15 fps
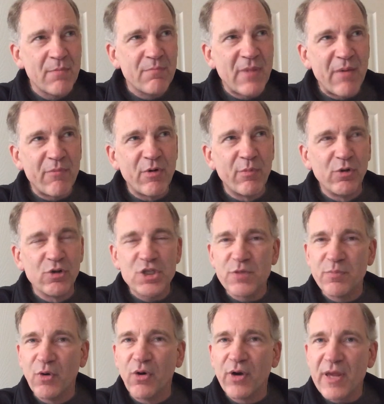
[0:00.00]
memorable
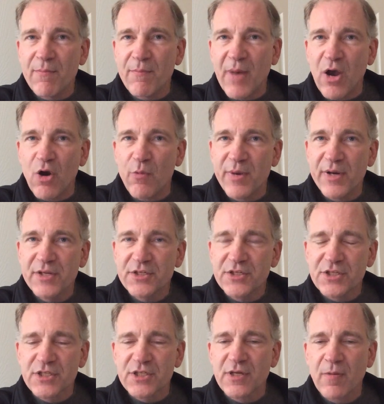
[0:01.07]
sporting
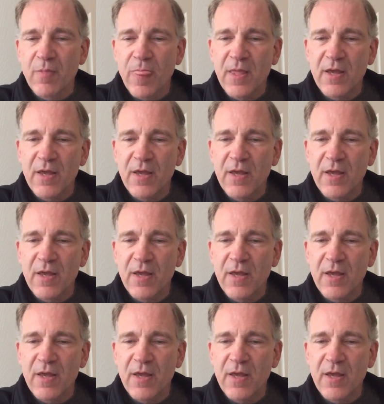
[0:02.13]
moments